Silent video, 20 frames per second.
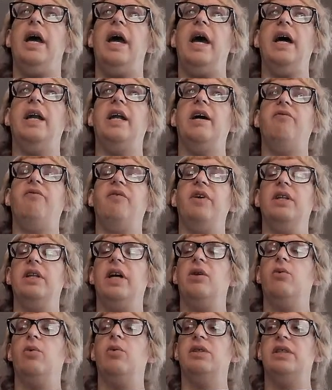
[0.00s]
And I feel
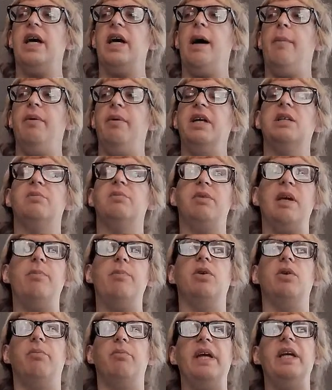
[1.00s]
like what's happening is
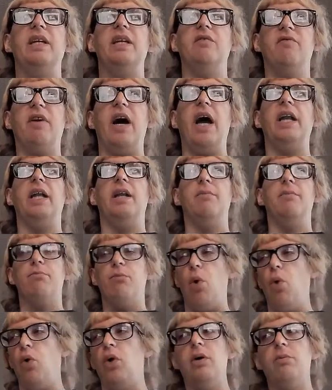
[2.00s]
people are being divided
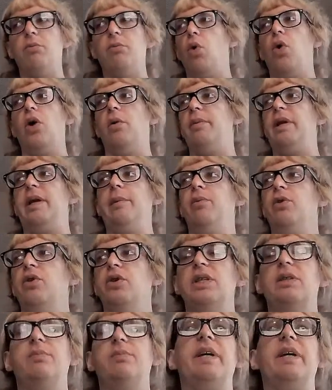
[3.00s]
more and more. People
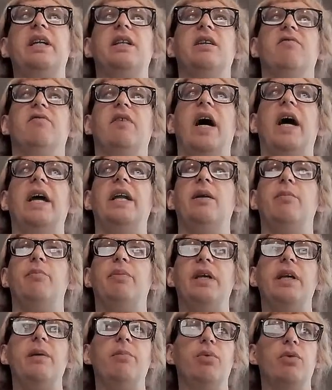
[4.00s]
are just being
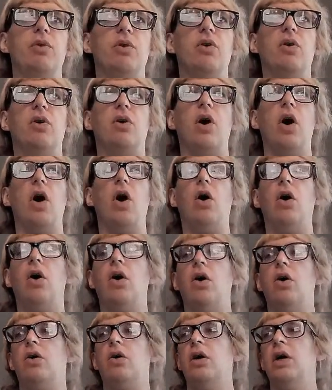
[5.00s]
divided. People are
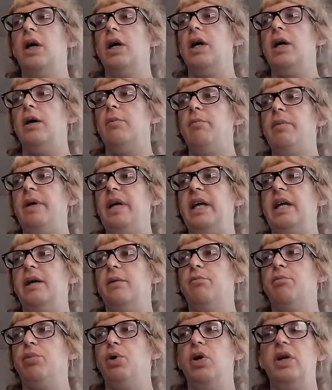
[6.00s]
all
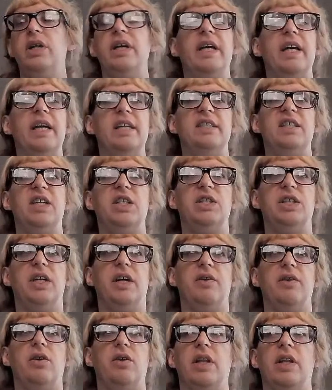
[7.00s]
being put against each
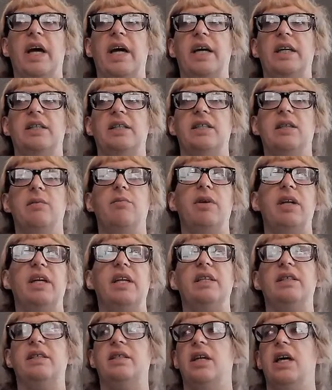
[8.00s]
other. Like
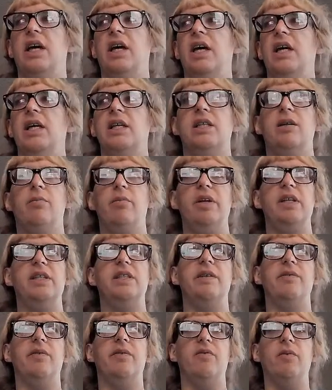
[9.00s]
somebody's
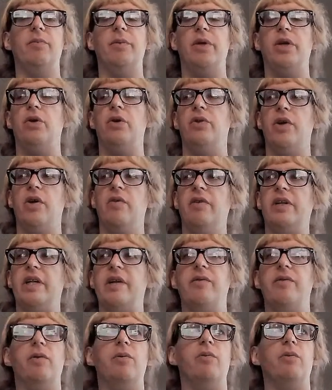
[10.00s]
different from you. They're of a
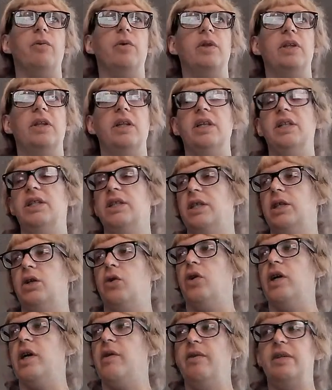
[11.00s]
different religion
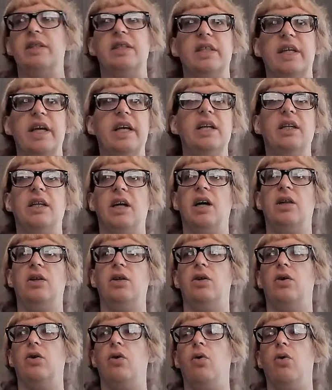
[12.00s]
or a different skin
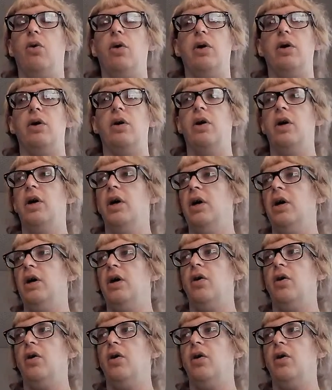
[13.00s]
color or